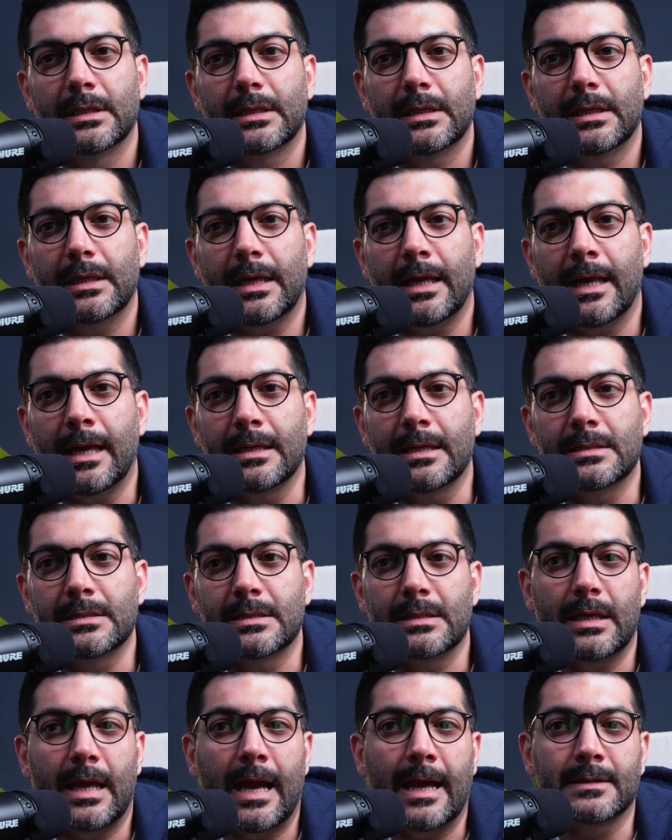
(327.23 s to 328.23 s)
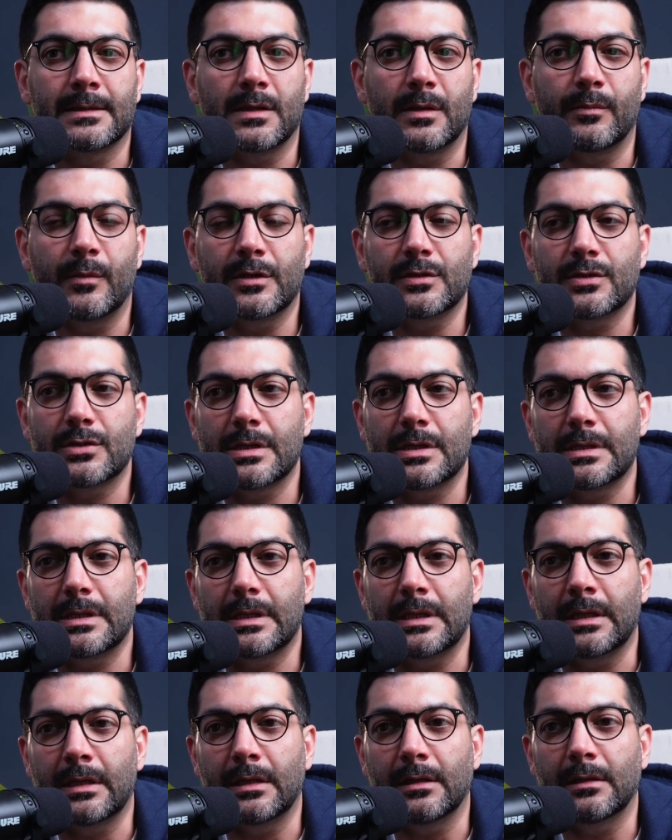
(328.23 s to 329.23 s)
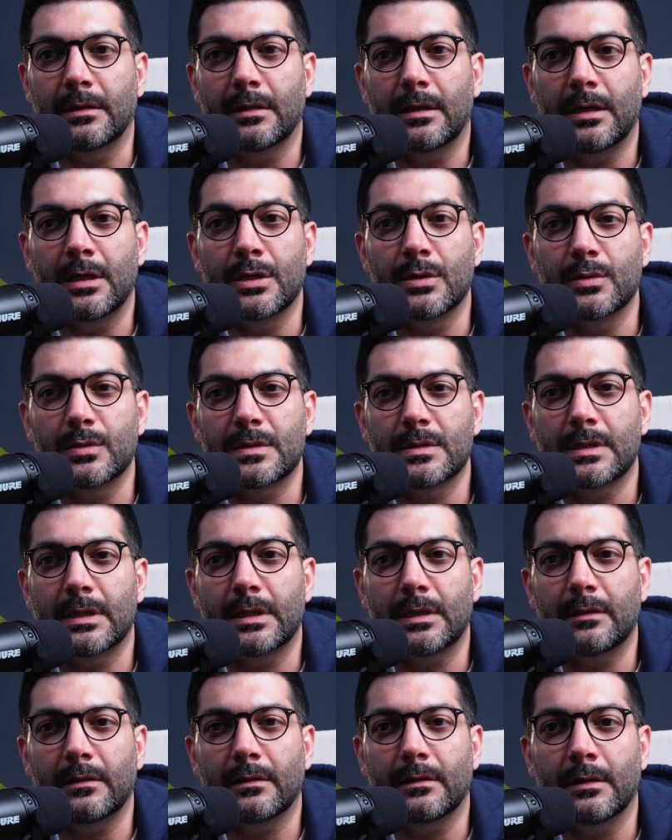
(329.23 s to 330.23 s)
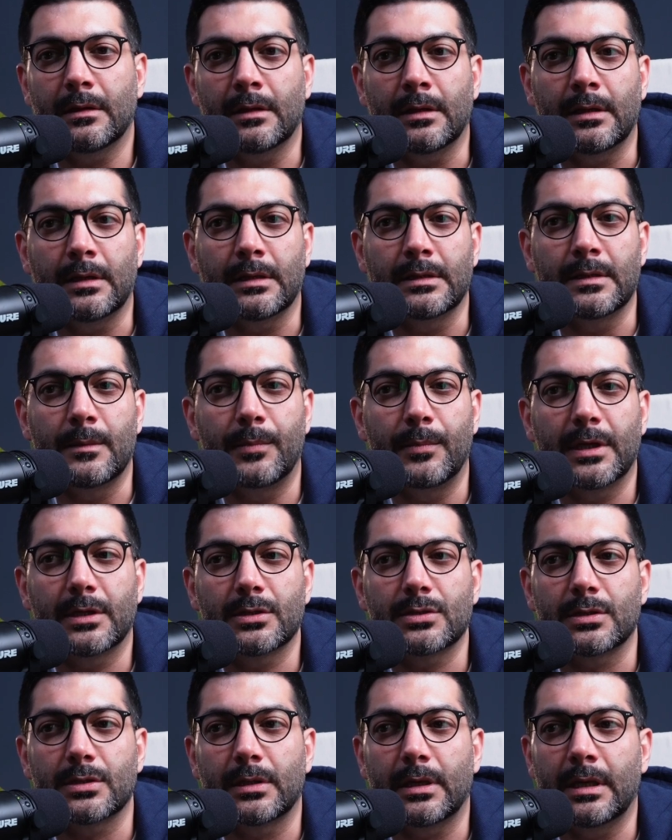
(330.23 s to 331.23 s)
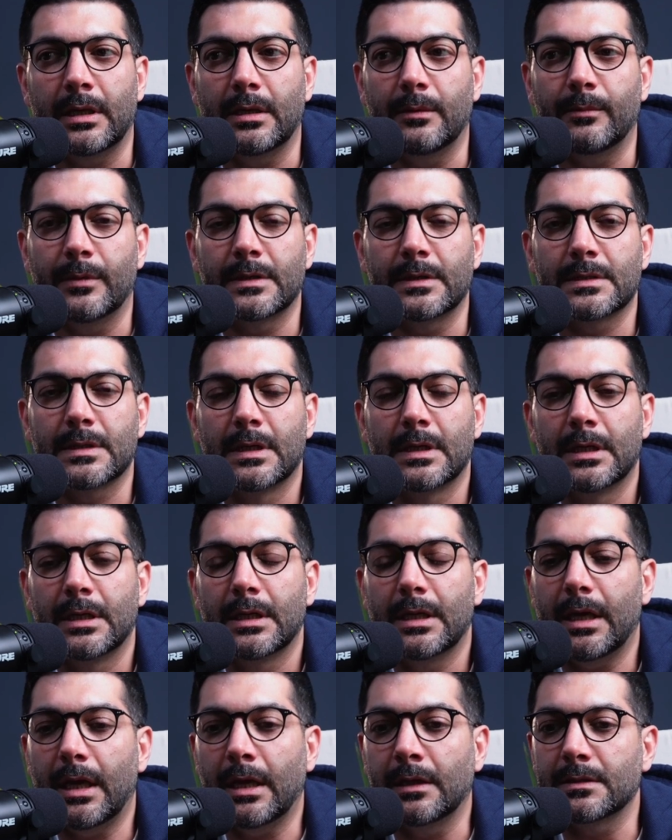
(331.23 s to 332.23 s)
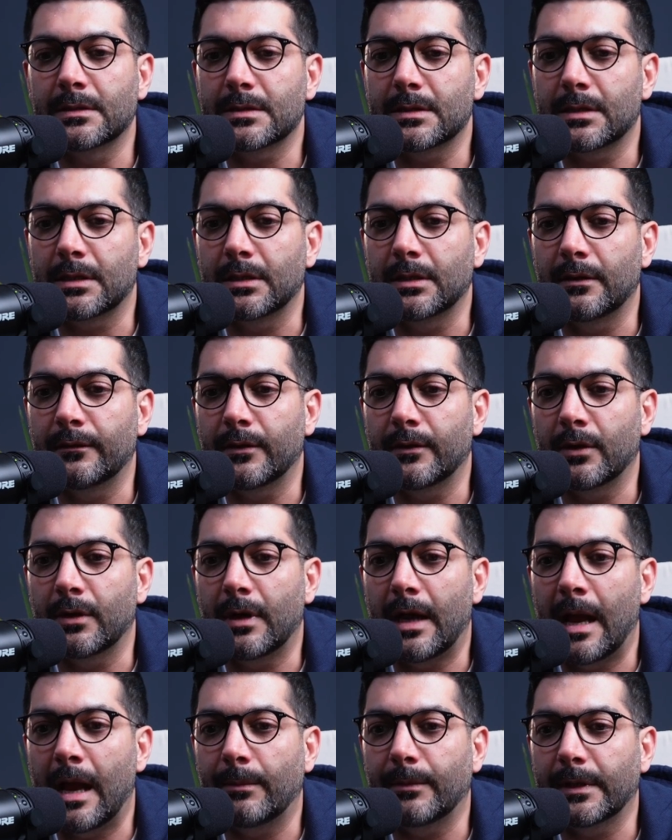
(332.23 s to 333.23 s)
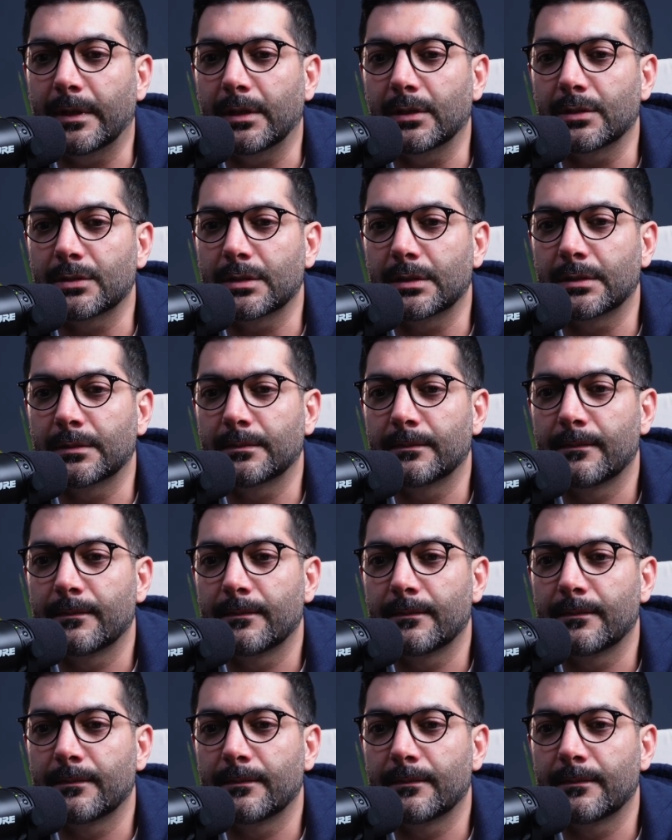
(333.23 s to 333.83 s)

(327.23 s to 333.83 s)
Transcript: and as I mentioned, in using uh, the picture element inside of our application.